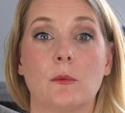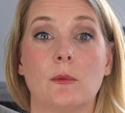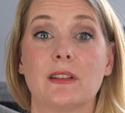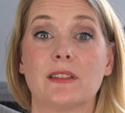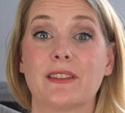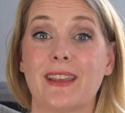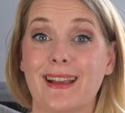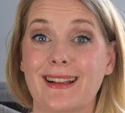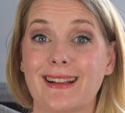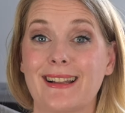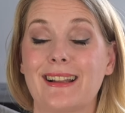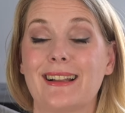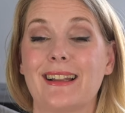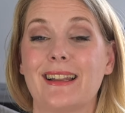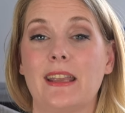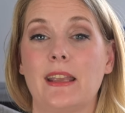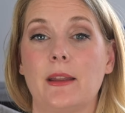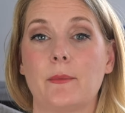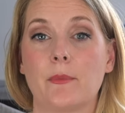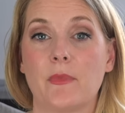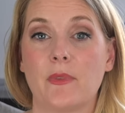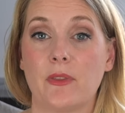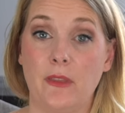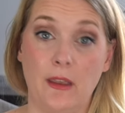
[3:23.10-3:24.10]
Well,
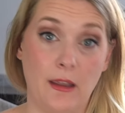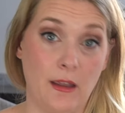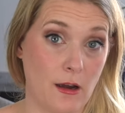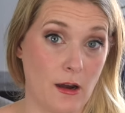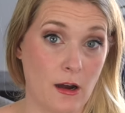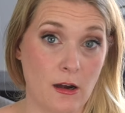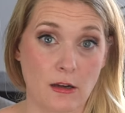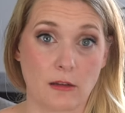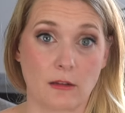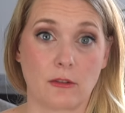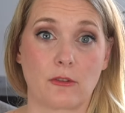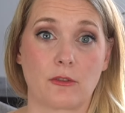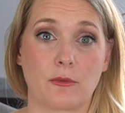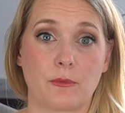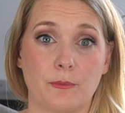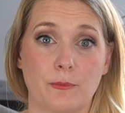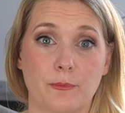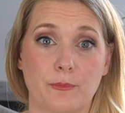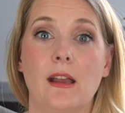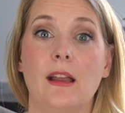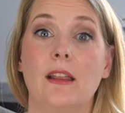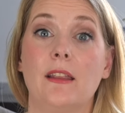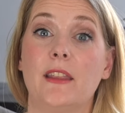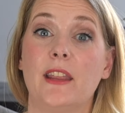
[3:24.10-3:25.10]
technically, they aren't.
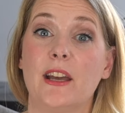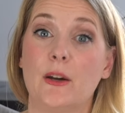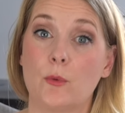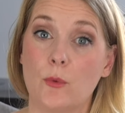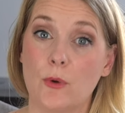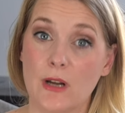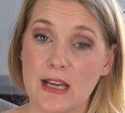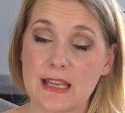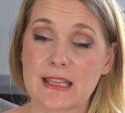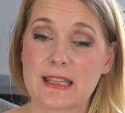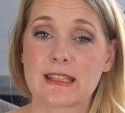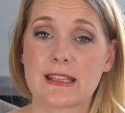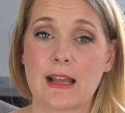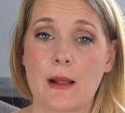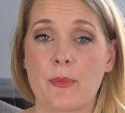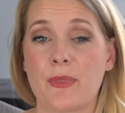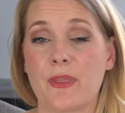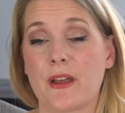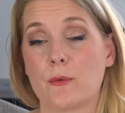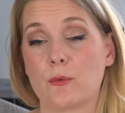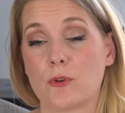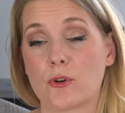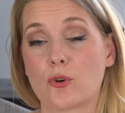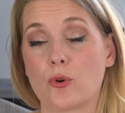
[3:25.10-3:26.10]
There were some
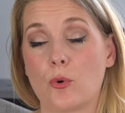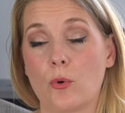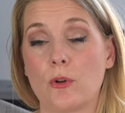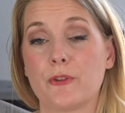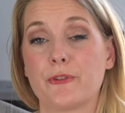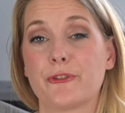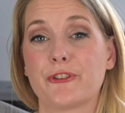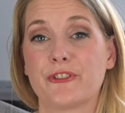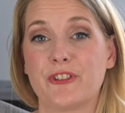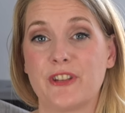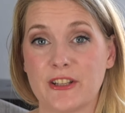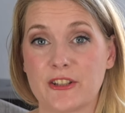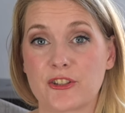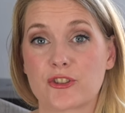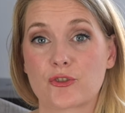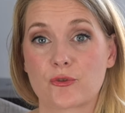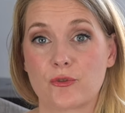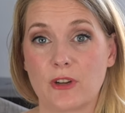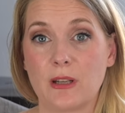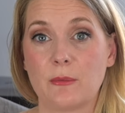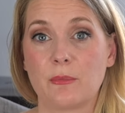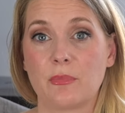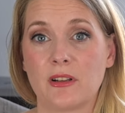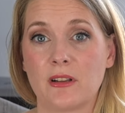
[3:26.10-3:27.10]
that were called
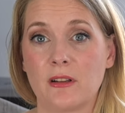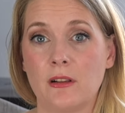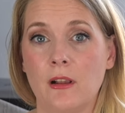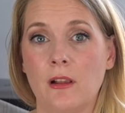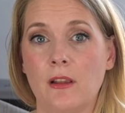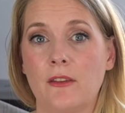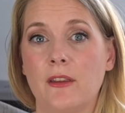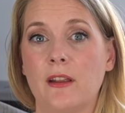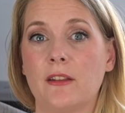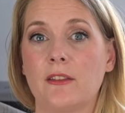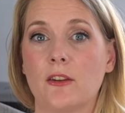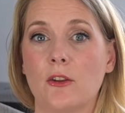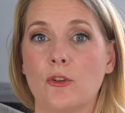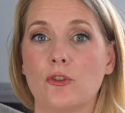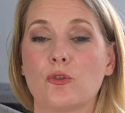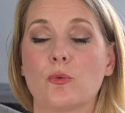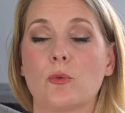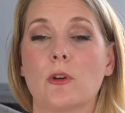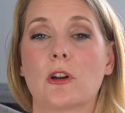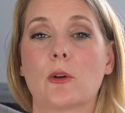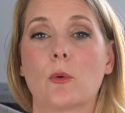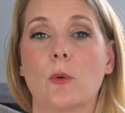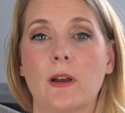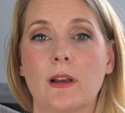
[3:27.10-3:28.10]
sunscreen pills, and those
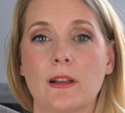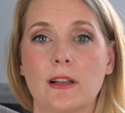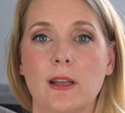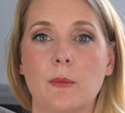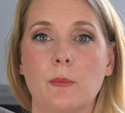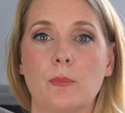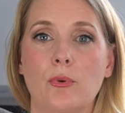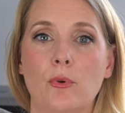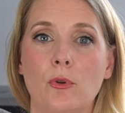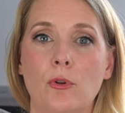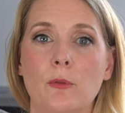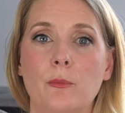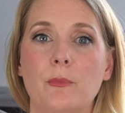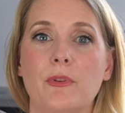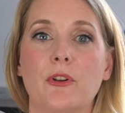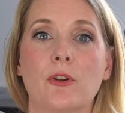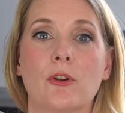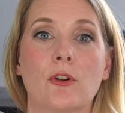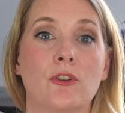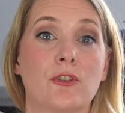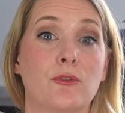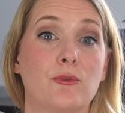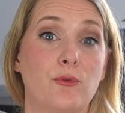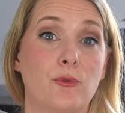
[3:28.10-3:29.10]
were quickly pulled
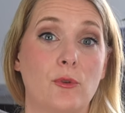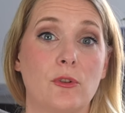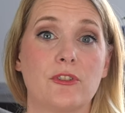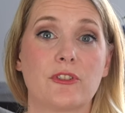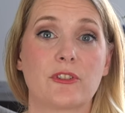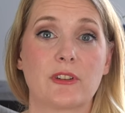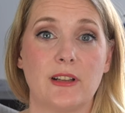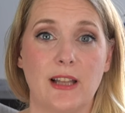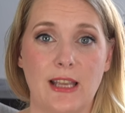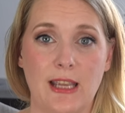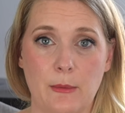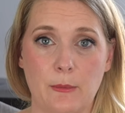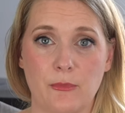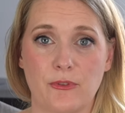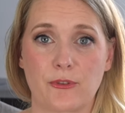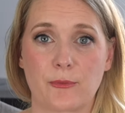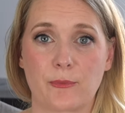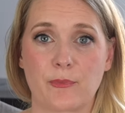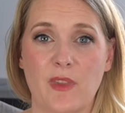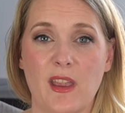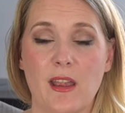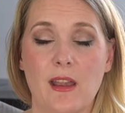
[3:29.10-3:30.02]
because of false claims.